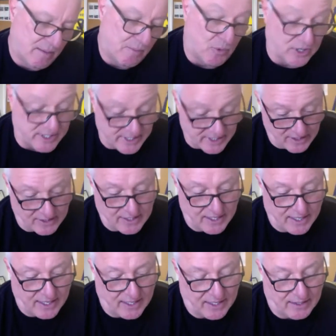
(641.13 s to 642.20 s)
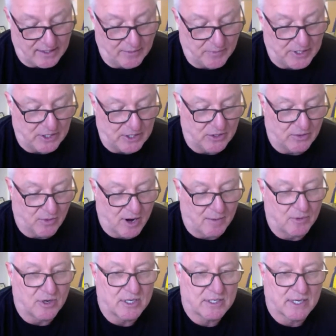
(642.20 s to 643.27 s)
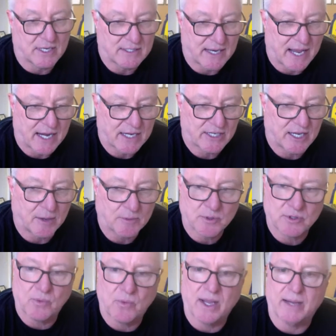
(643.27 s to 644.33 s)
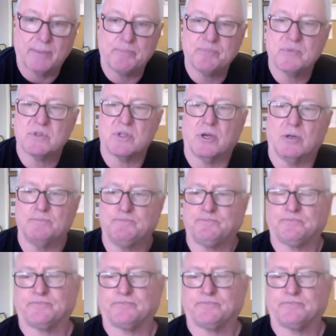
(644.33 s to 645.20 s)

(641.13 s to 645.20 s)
more silica in it than we do the rubber, is because it actually helps with the weight. So